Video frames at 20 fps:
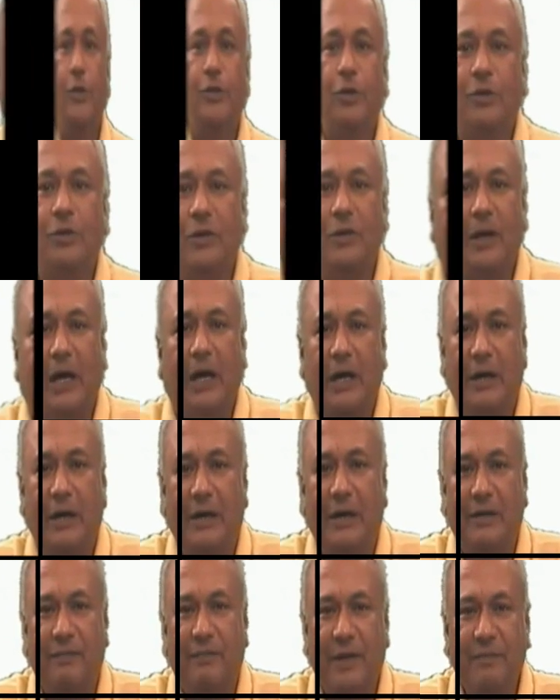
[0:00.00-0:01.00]

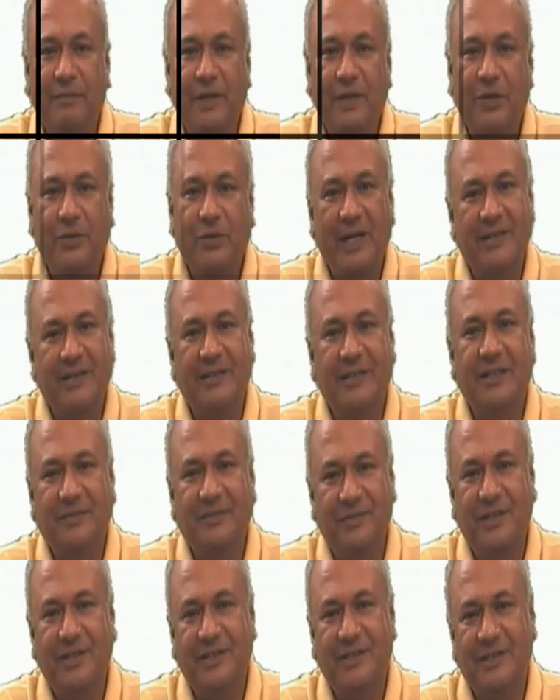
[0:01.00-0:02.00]
So when we look at the
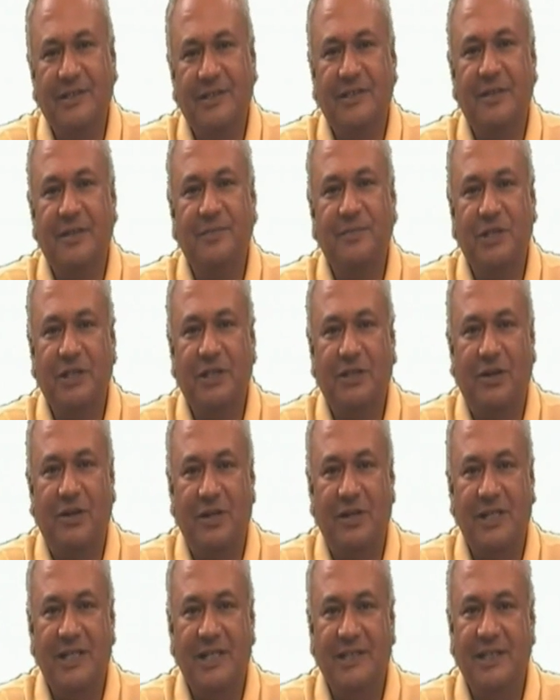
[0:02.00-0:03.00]
different systems in the
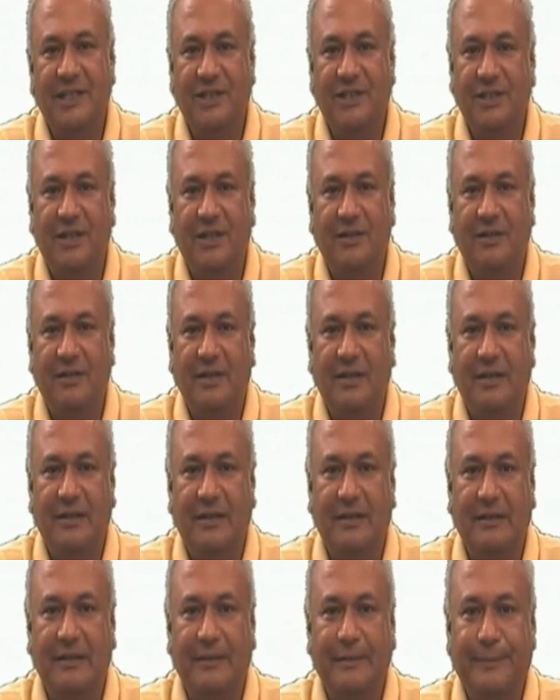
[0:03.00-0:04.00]
organization,
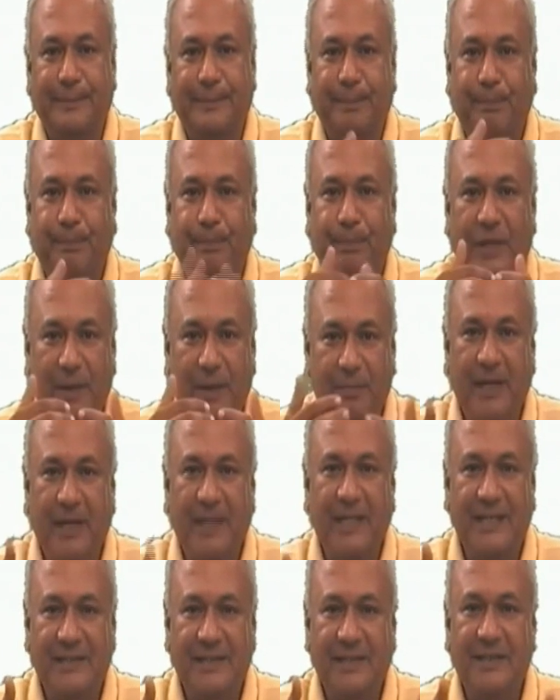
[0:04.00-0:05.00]

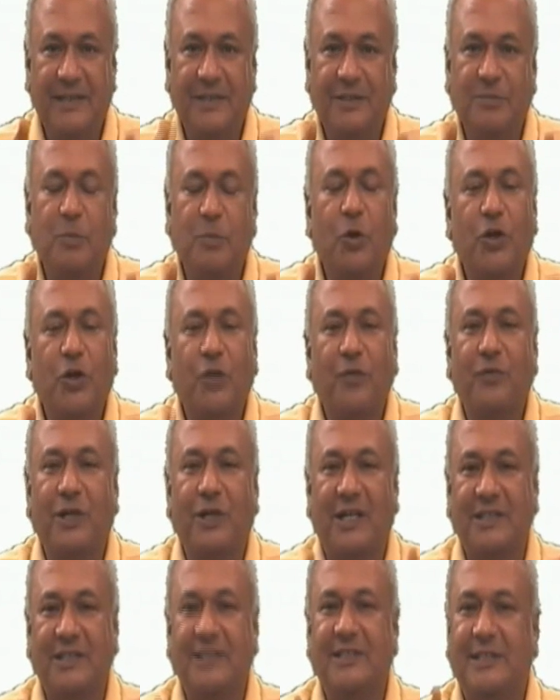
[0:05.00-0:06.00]
MIS is more of
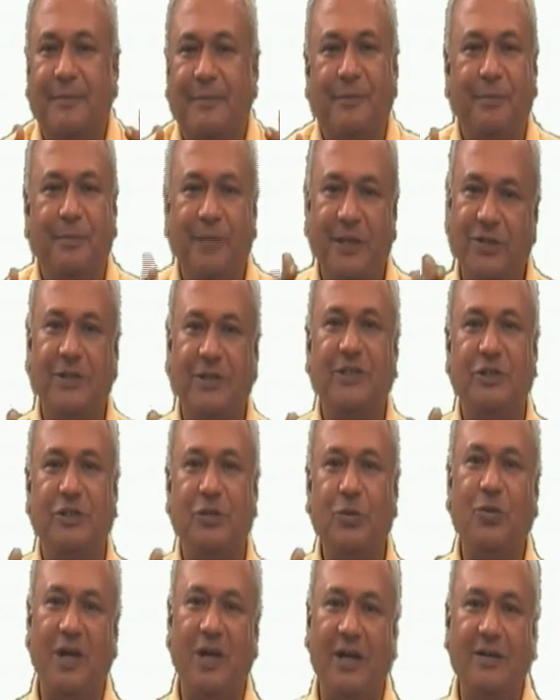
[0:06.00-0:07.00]
a concept,
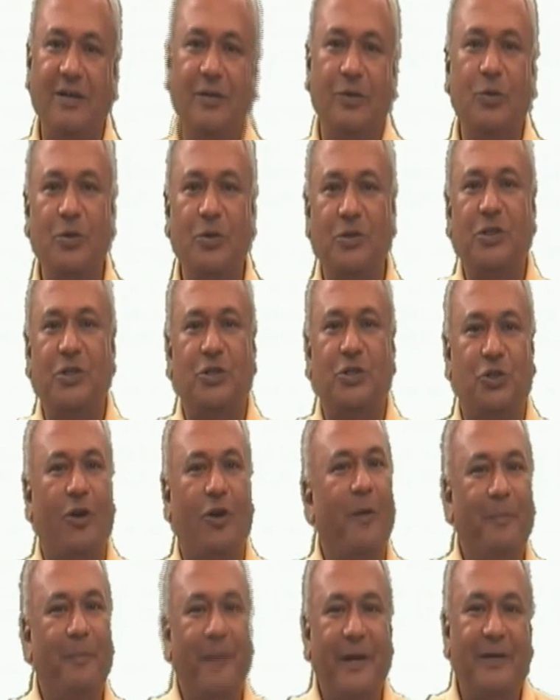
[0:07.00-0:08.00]
because you can't go to the
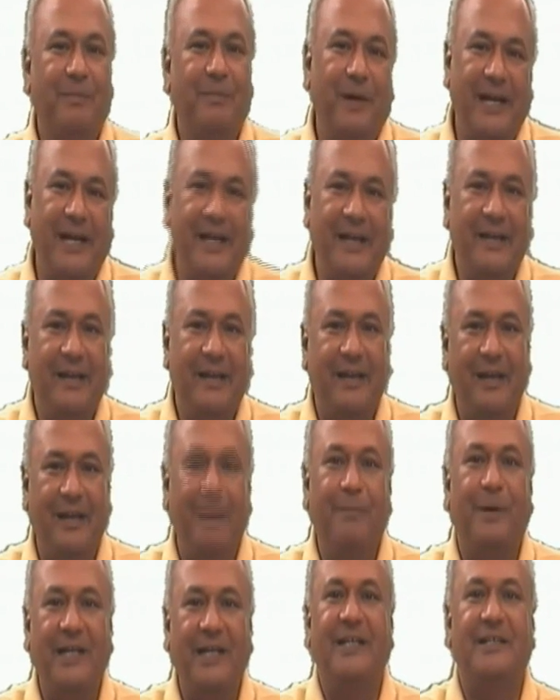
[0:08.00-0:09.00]
shop and buy
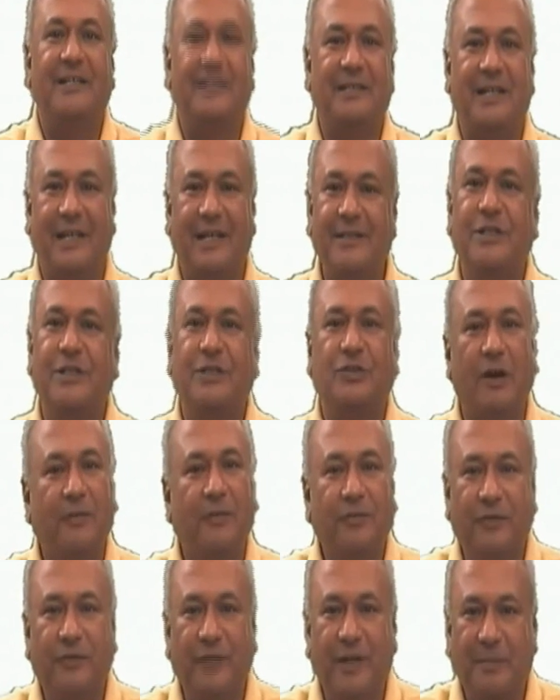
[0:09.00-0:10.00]
MIS as a
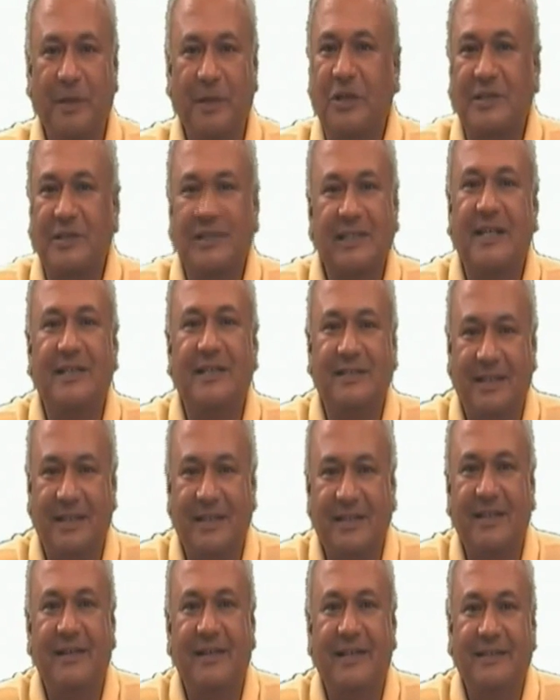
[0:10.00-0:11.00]
software, because there is
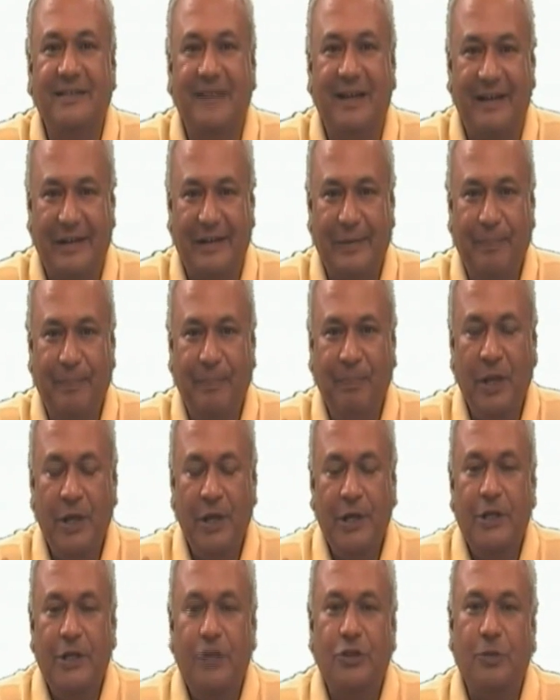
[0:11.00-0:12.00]
nothing like that.
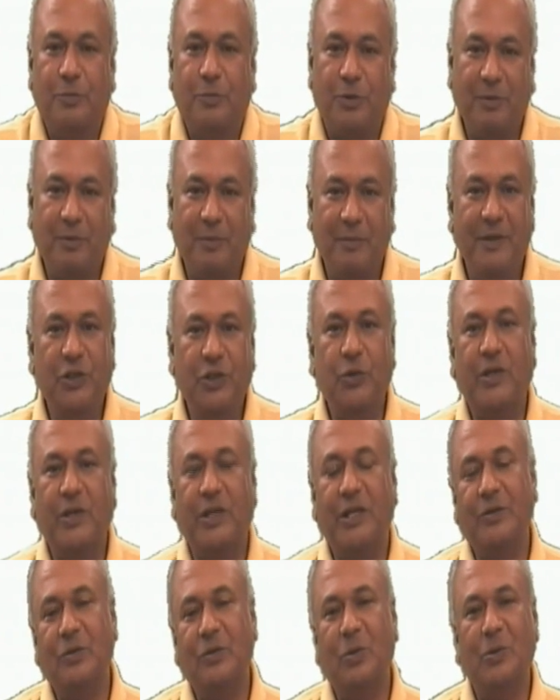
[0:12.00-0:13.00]
So probably you
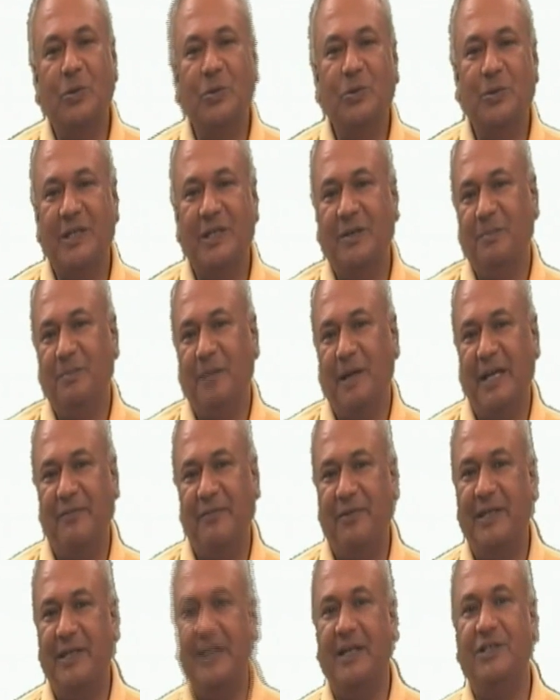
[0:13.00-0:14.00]
can
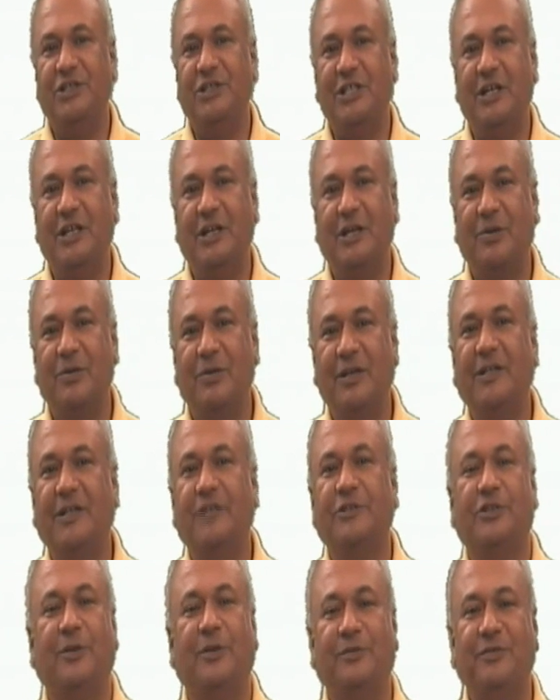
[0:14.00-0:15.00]
buy financial
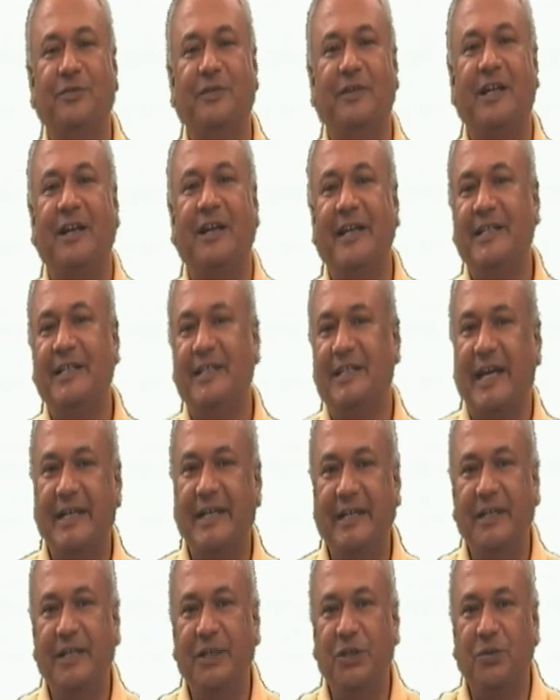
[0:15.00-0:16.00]
accounting software like
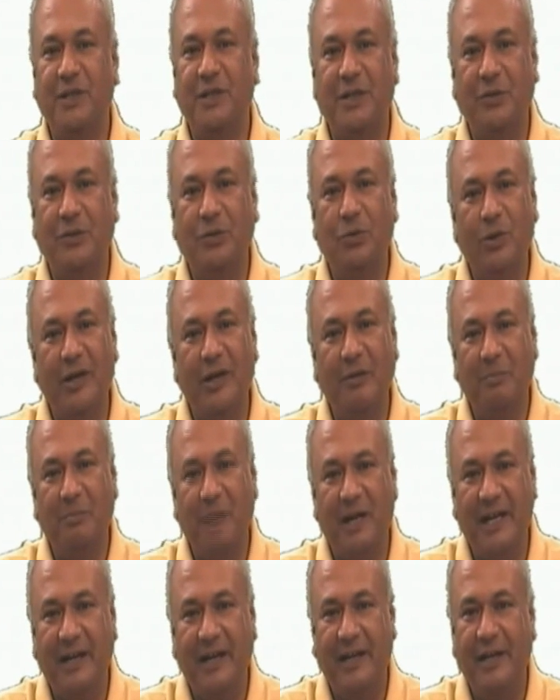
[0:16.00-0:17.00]
Tally, you can go and
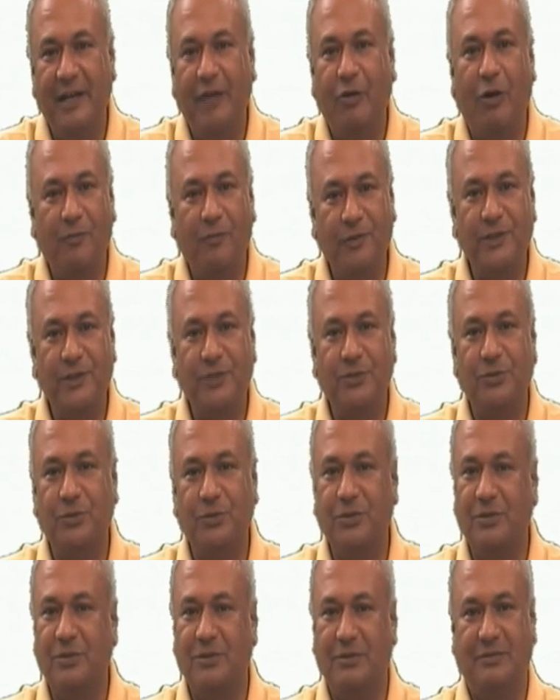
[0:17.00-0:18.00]
buy like Office
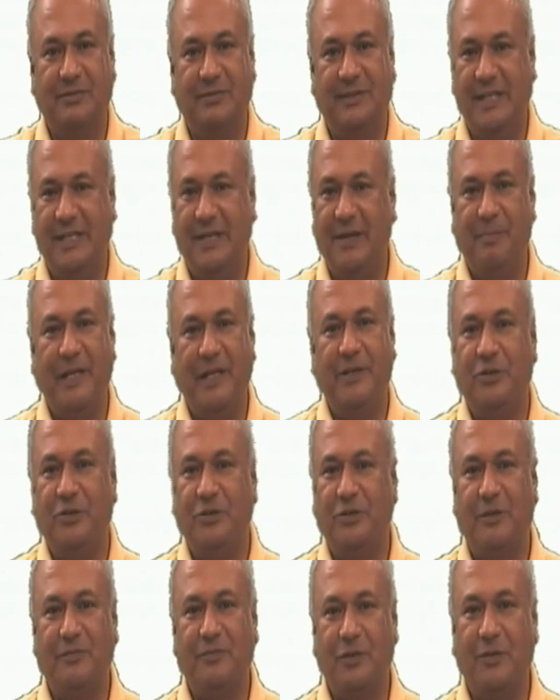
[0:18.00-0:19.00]
Suite, say
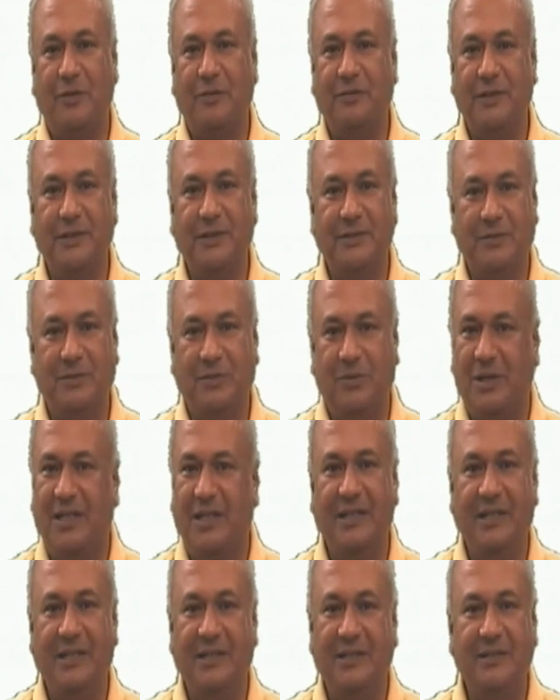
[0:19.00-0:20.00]
Microsoft Office or
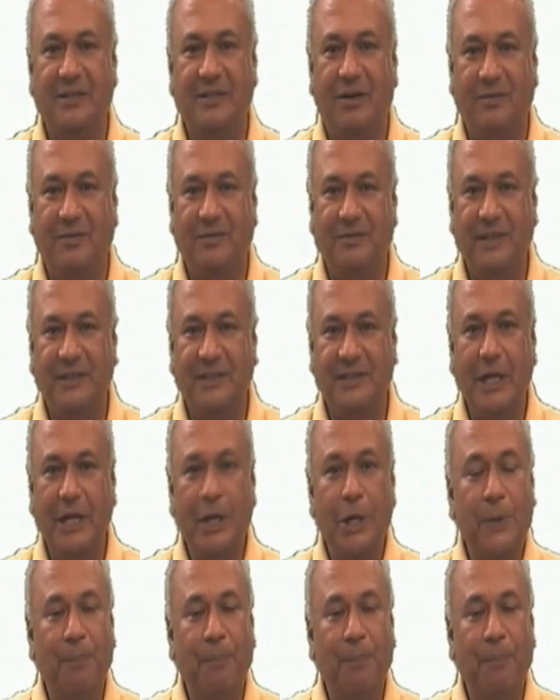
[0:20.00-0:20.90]
any other Office.